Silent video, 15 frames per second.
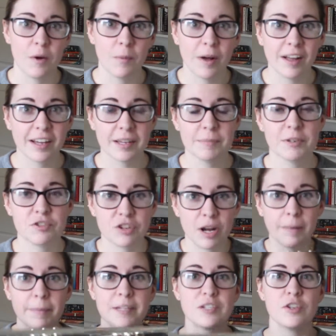Welcome to
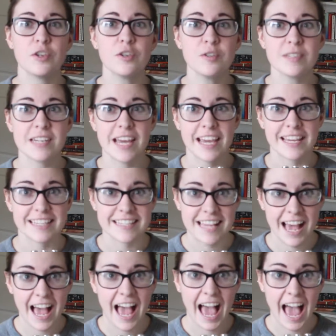Trumpet Tuesdays.
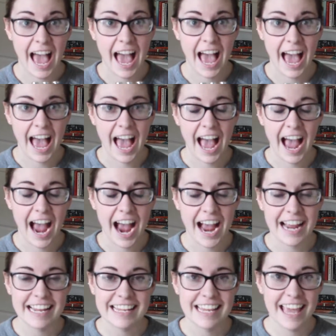
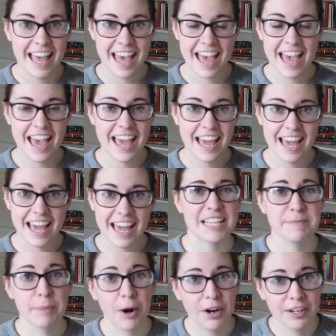Yay!
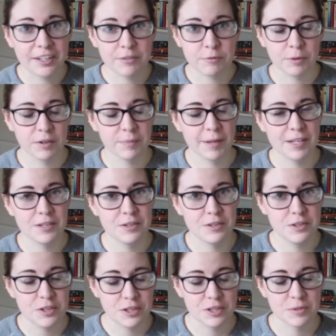As part of one of my
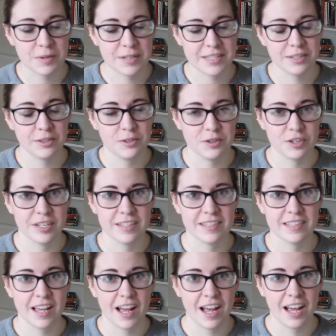New Year's
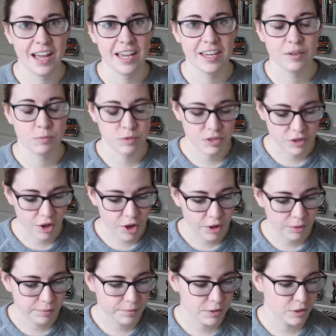resolutions, I
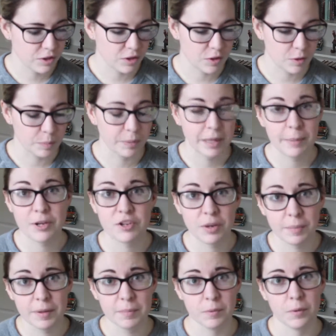resolved to play my
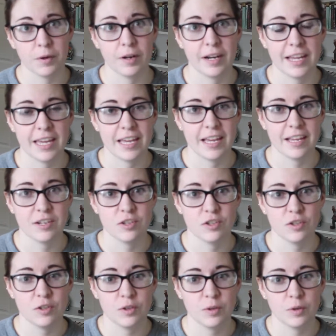trumpet more, and
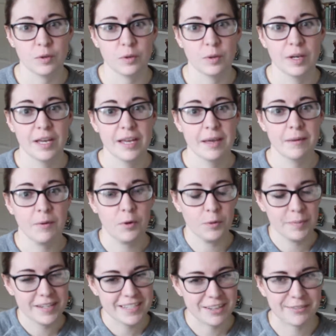to hold
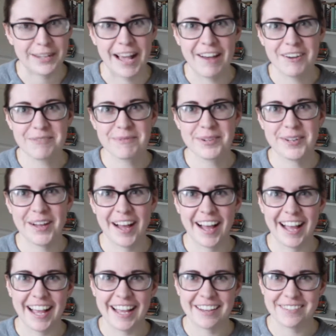myself accountable,
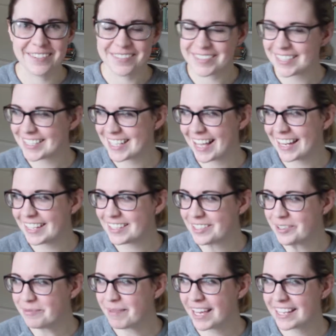I decided
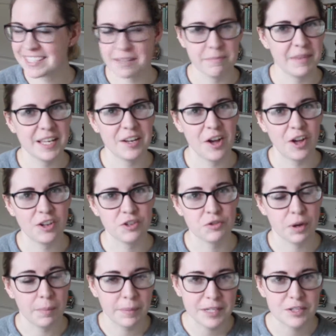to make something called
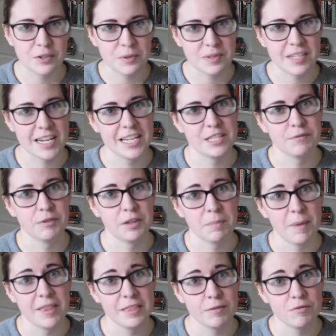Trumpet Tuesdays for the
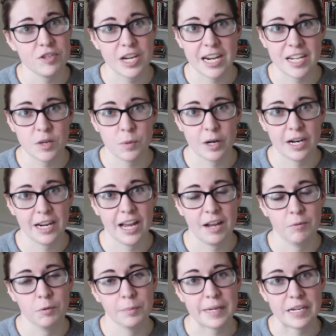month of January. I
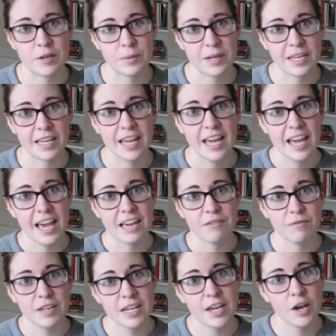will be doing a
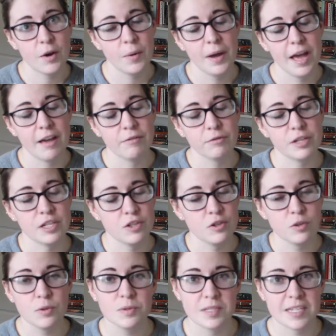video every
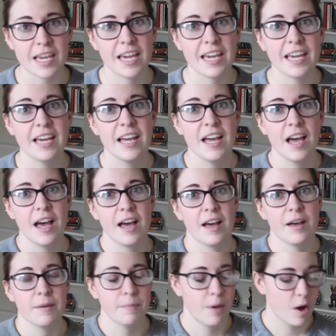Tuesday
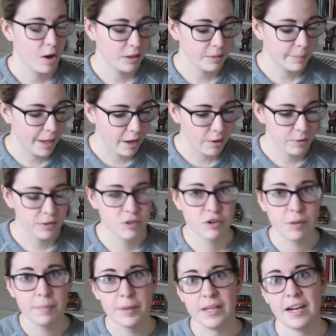all about the
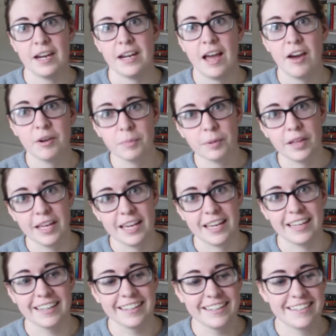trumpet and how to
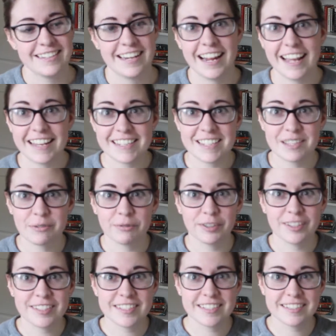play. Today is the
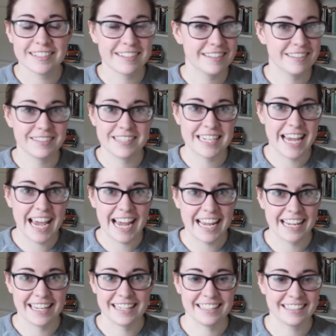first
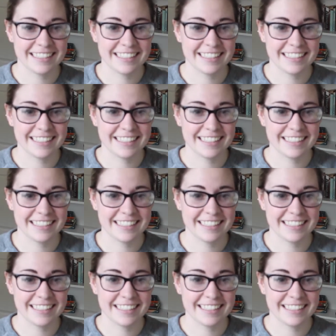day.